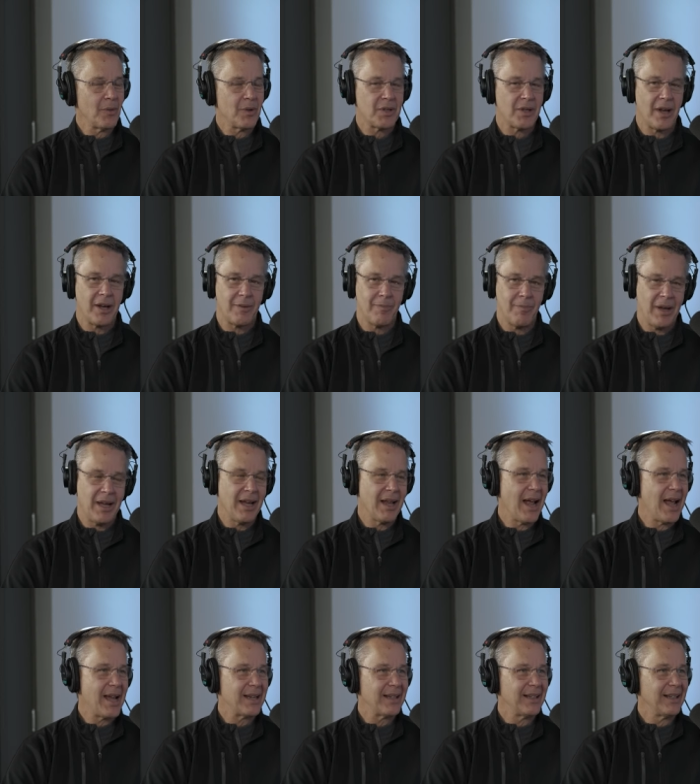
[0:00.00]
It was like,
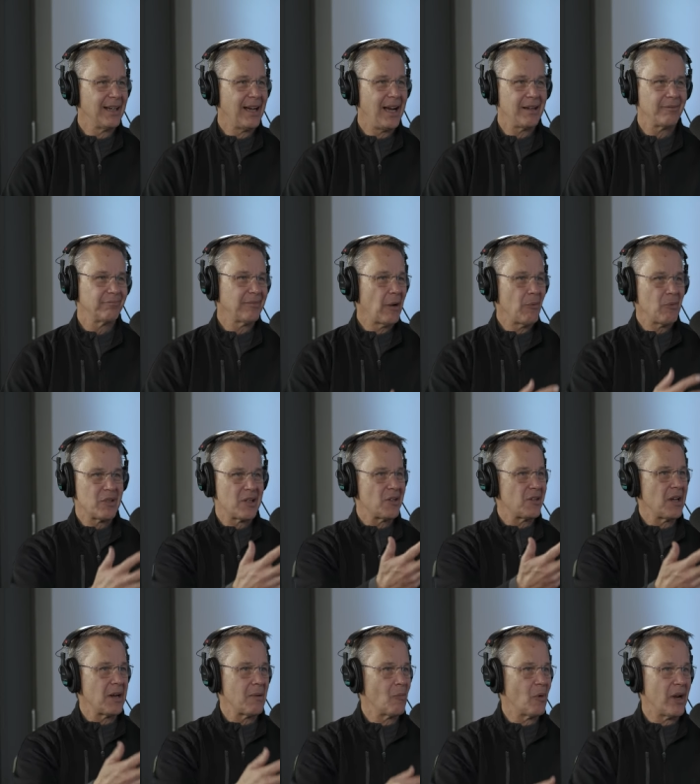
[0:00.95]
man, I, I, I was
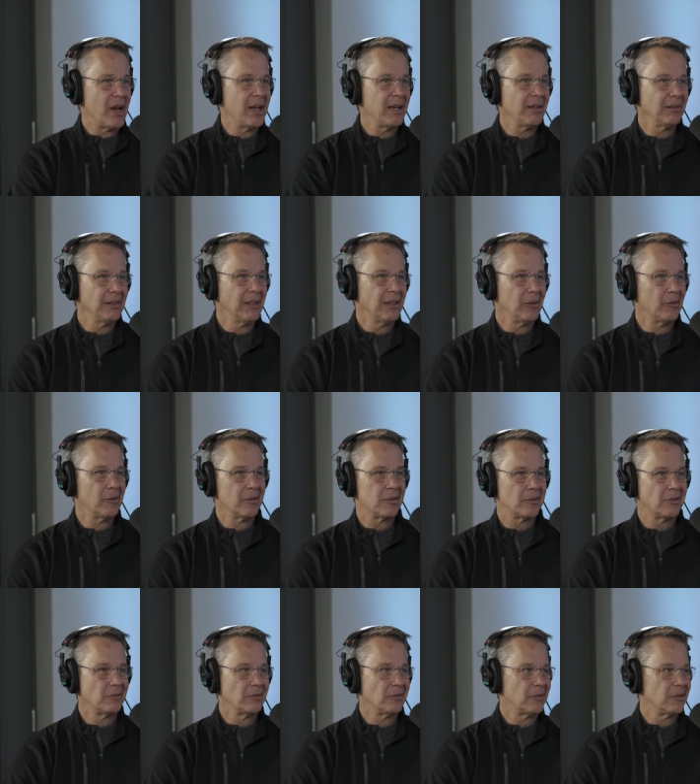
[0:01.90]
the same way. You know, I
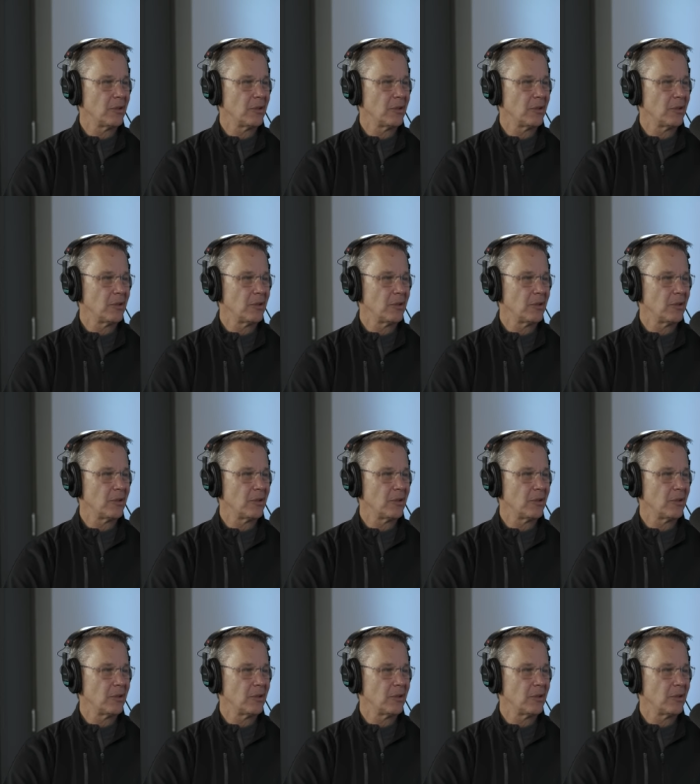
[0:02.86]
was